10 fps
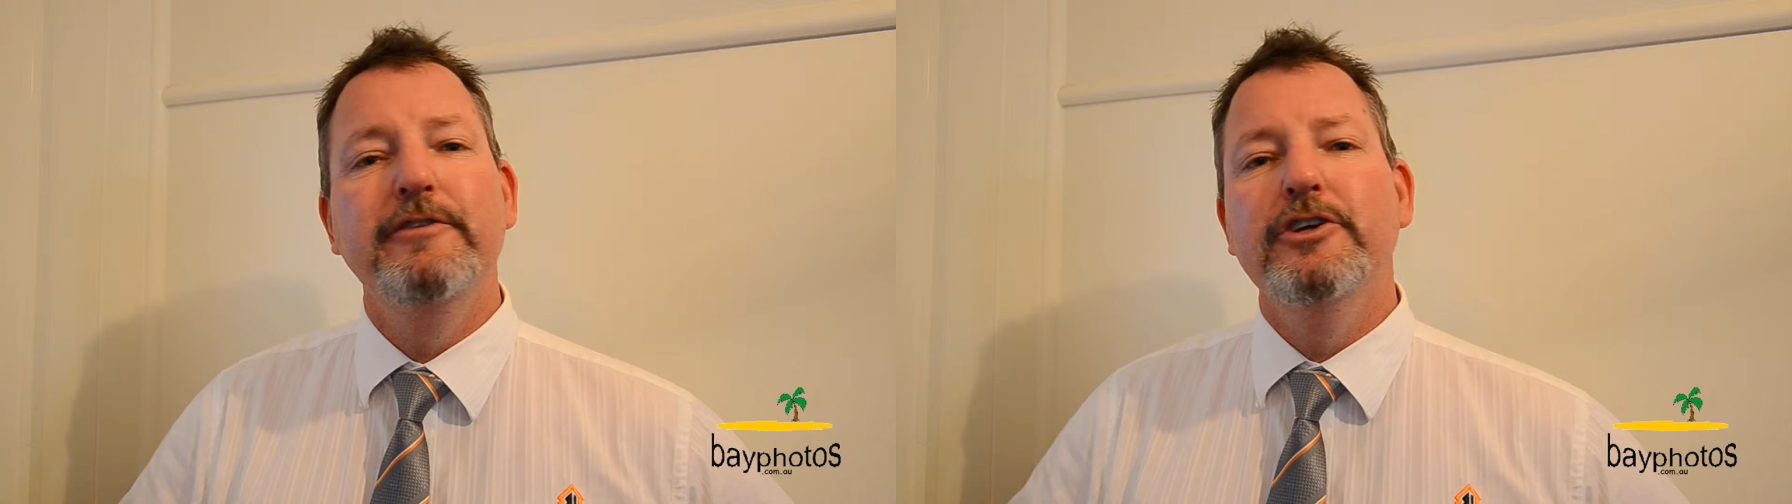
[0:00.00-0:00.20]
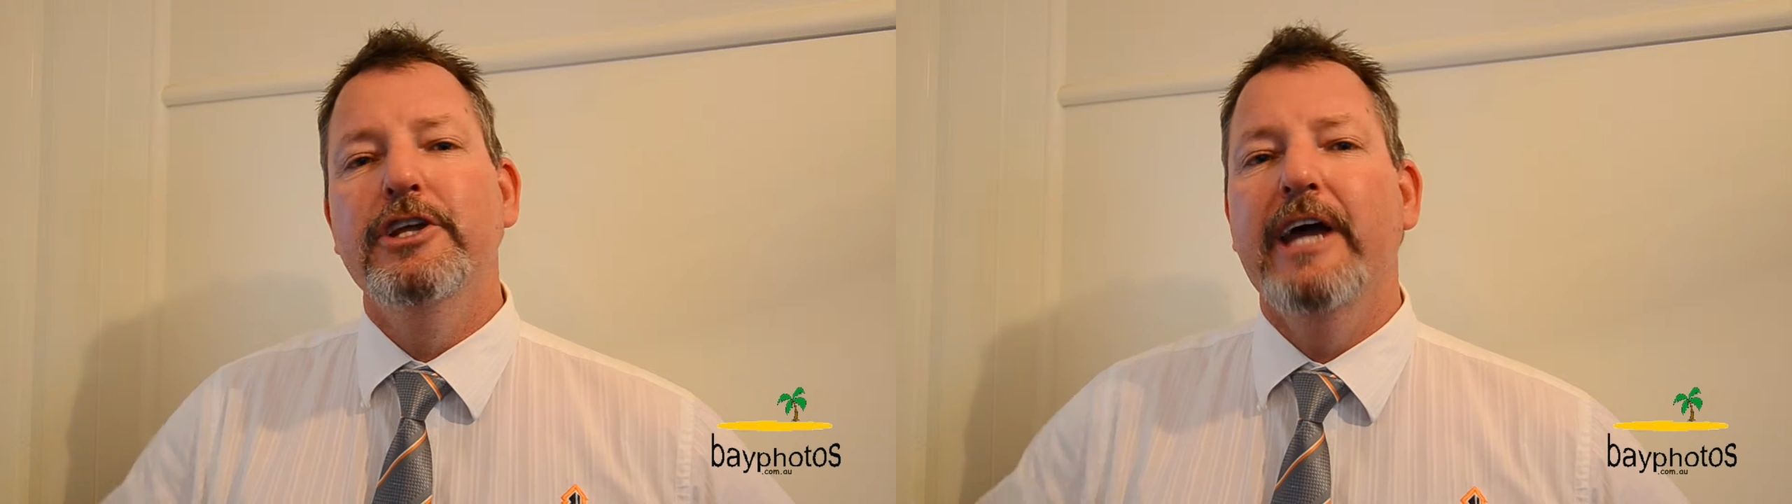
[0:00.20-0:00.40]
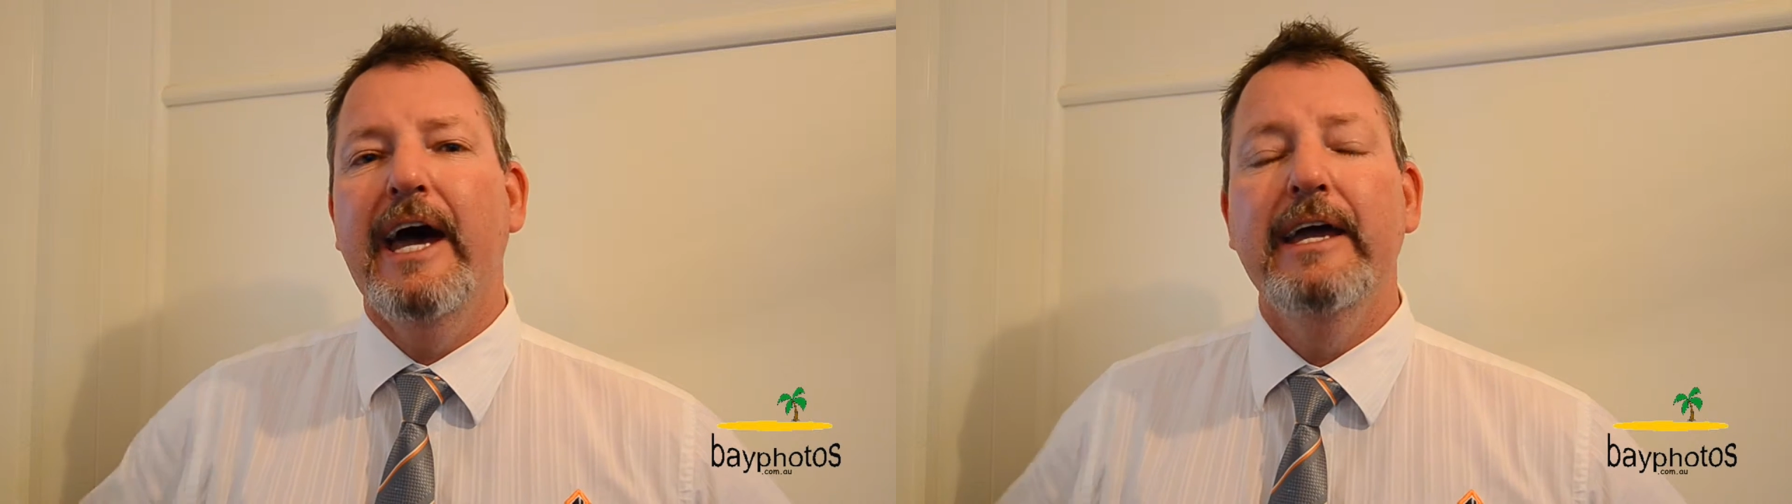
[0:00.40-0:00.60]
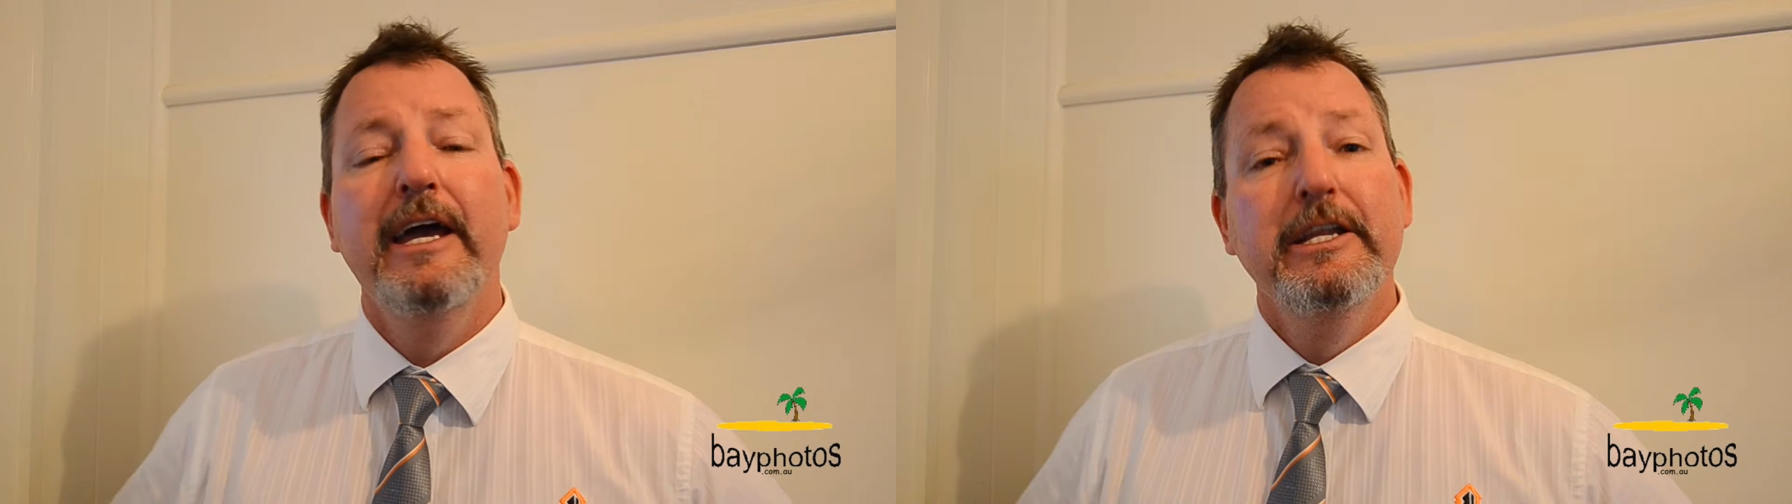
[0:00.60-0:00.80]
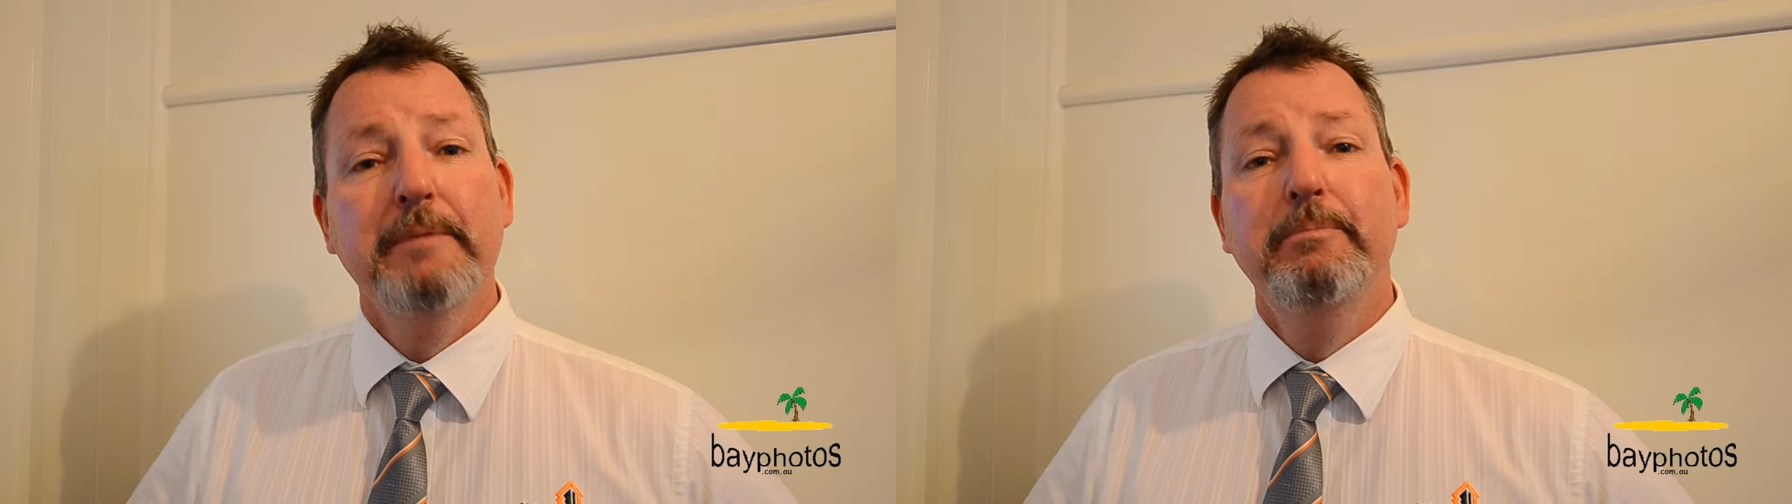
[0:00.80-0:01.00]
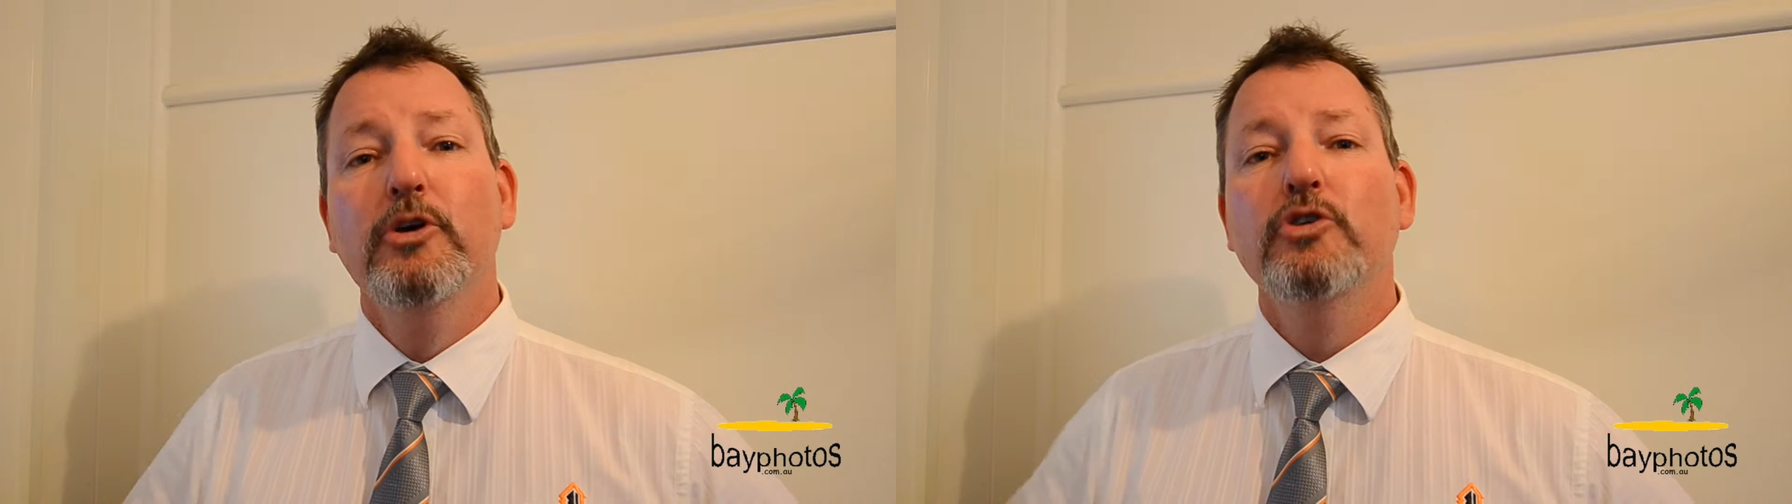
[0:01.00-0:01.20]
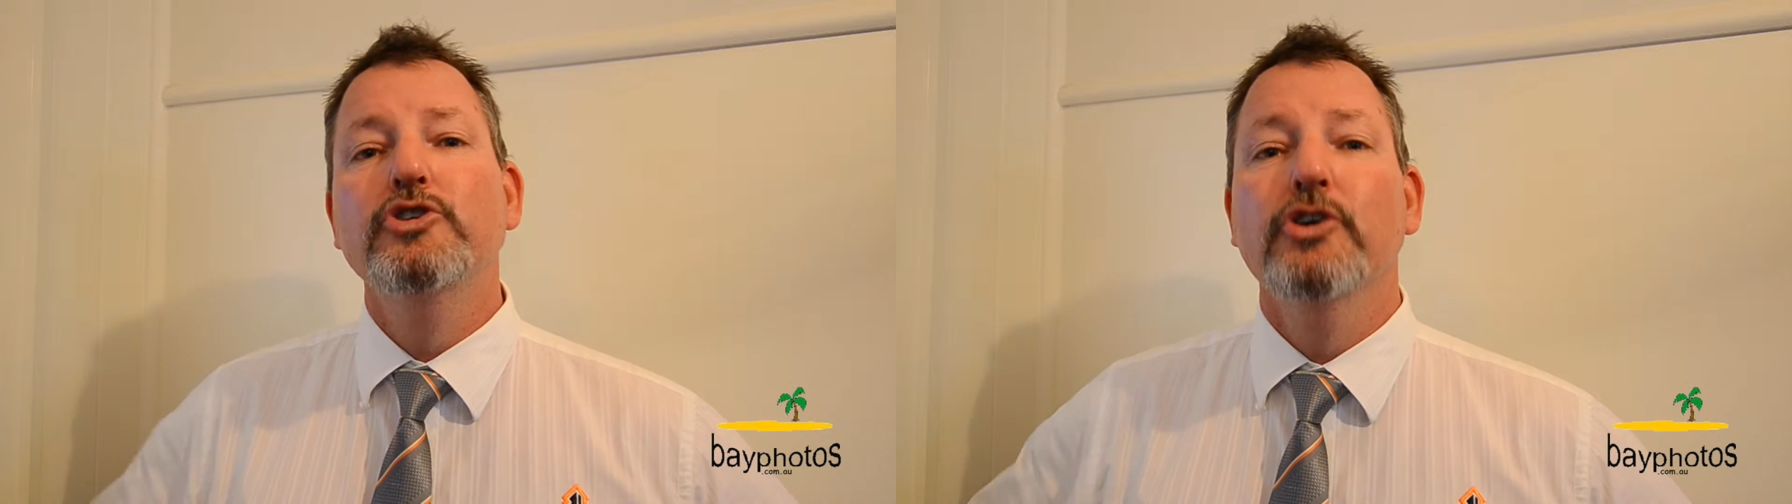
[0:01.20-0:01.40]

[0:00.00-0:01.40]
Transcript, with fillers: for you today to build